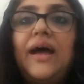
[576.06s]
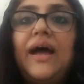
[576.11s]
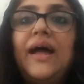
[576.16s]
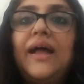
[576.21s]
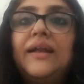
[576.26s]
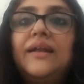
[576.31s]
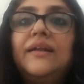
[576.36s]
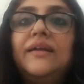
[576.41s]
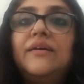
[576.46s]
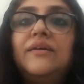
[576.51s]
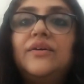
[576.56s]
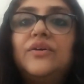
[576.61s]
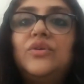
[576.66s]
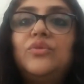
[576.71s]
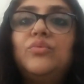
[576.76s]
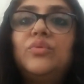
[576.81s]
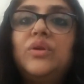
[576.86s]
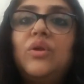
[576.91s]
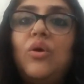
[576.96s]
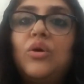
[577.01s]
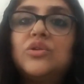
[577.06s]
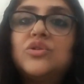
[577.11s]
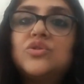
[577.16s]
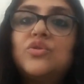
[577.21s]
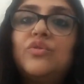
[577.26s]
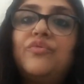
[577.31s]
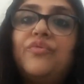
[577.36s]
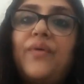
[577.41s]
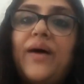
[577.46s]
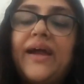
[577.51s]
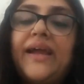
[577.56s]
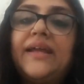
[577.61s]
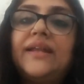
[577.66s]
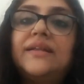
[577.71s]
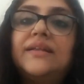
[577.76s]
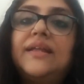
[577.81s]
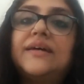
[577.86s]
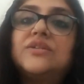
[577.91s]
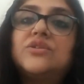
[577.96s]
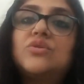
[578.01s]
and you will also
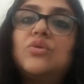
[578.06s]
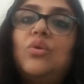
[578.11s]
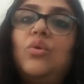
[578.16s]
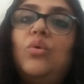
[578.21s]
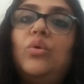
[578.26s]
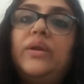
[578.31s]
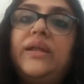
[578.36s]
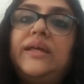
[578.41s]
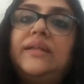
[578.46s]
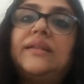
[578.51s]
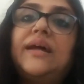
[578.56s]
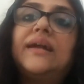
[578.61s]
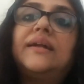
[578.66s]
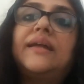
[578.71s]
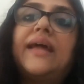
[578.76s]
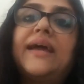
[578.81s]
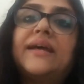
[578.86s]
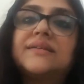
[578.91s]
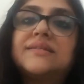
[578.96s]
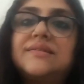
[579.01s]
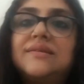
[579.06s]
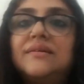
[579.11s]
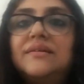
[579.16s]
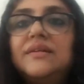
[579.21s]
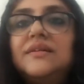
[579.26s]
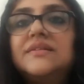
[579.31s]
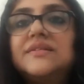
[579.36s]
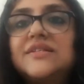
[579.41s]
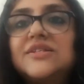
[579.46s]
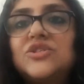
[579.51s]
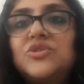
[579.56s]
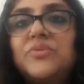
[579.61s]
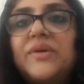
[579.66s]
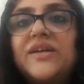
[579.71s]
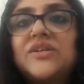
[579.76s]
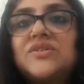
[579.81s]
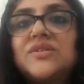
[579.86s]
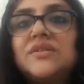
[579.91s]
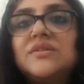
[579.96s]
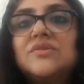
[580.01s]
find that slowly that external
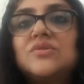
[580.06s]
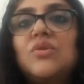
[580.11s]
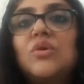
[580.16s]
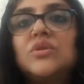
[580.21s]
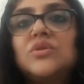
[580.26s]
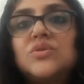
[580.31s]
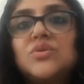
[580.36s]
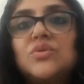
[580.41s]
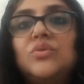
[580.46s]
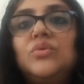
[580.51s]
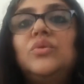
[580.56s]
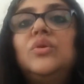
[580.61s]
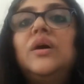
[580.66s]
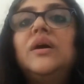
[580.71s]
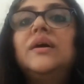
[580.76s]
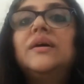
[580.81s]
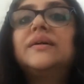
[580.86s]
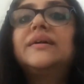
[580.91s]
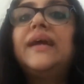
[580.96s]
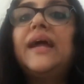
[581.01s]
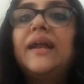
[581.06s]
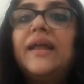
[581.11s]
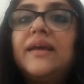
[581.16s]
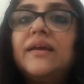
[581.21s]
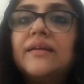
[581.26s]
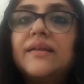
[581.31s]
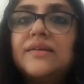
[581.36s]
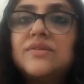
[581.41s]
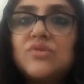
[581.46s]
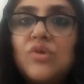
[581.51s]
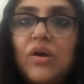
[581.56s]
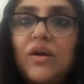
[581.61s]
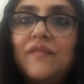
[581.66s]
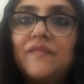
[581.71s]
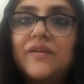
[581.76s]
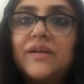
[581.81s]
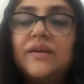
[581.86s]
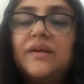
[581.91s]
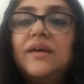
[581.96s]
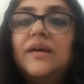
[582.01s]
situation is also getting
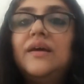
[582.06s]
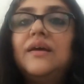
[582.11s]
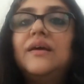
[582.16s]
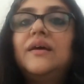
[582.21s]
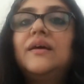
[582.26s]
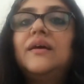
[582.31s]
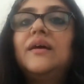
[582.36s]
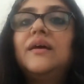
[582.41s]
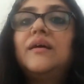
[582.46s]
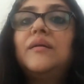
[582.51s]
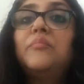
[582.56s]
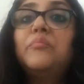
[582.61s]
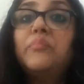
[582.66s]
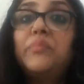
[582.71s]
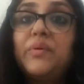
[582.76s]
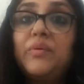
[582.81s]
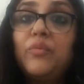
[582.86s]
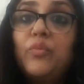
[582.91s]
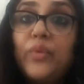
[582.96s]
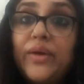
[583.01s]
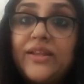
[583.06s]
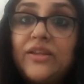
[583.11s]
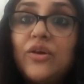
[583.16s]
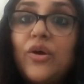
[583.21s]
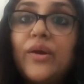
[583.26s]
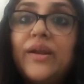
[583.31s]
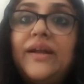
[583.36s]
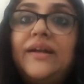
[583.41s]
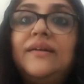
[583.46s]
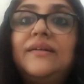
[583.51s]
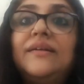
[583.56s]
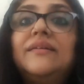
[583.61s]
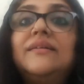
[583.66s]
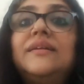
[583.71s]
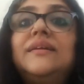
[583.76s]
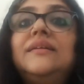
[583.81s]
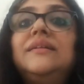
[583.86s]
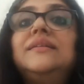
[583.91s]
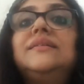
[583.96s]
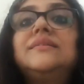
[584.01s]
resolved, with your
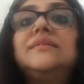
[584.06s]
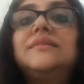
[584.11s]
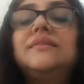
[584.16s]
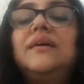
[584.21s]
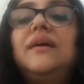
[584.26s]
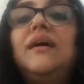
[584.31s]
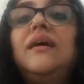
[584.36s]
internal